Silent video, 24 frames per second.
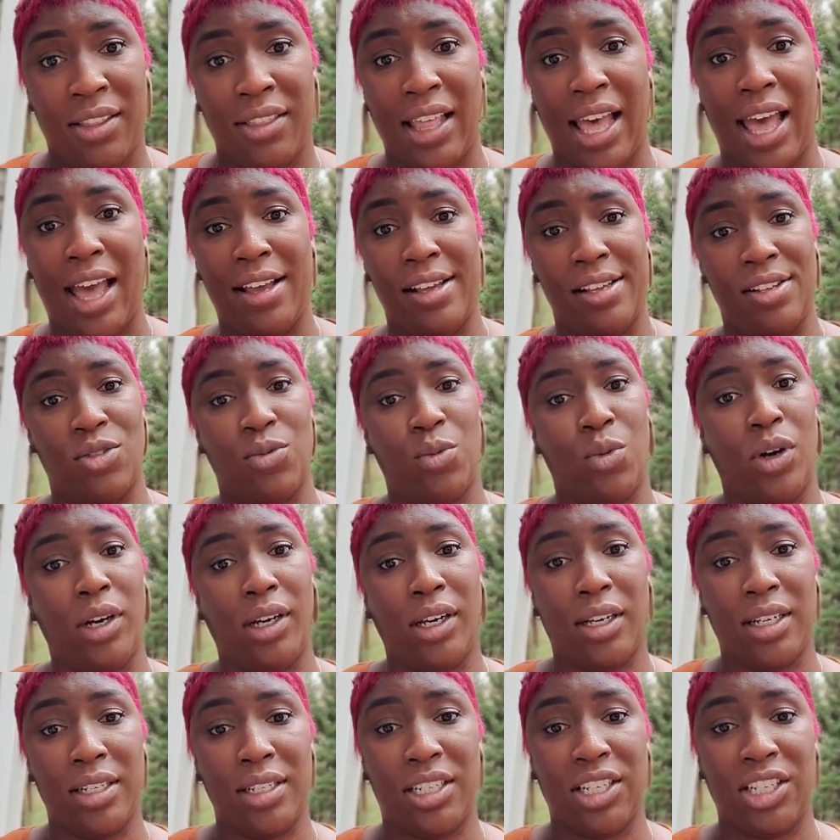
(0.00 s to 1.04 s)
That is one
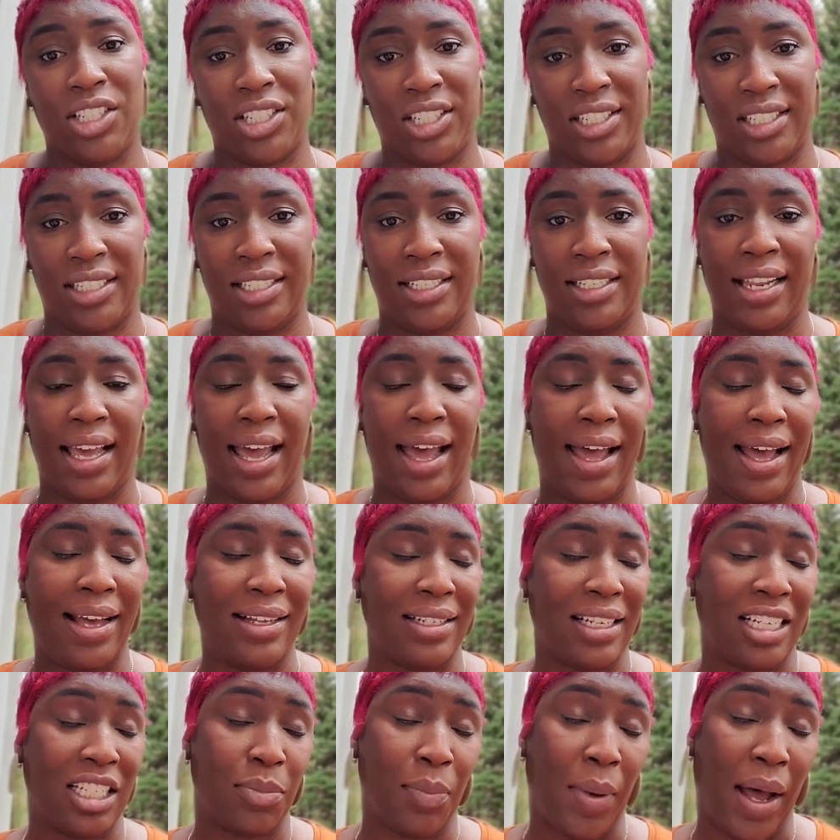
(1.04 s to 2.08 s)
contingency that has
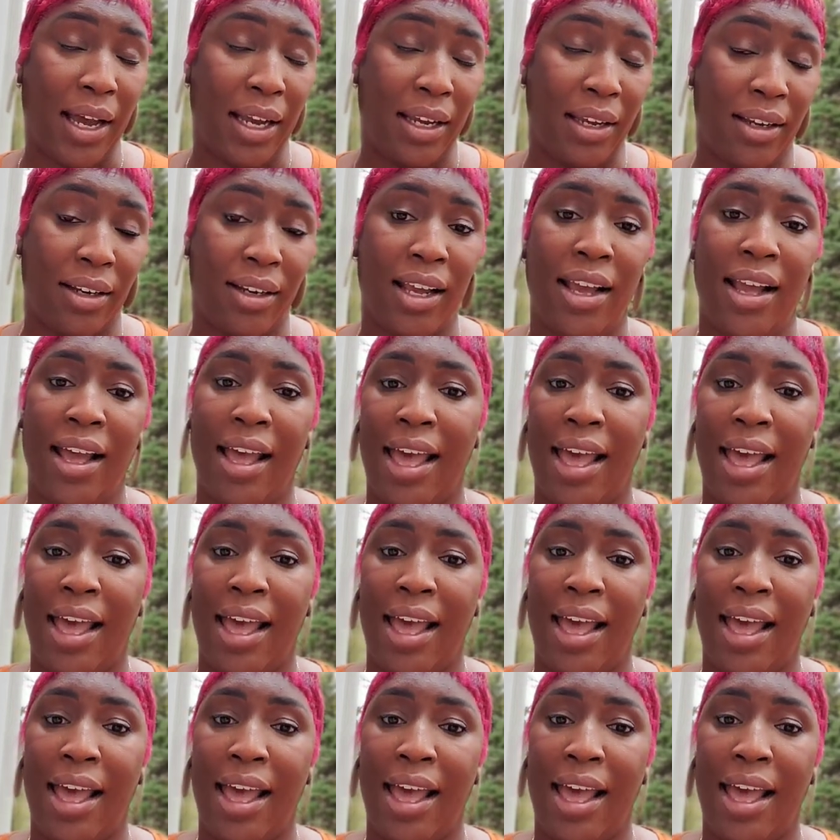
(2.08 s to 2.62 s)
expired,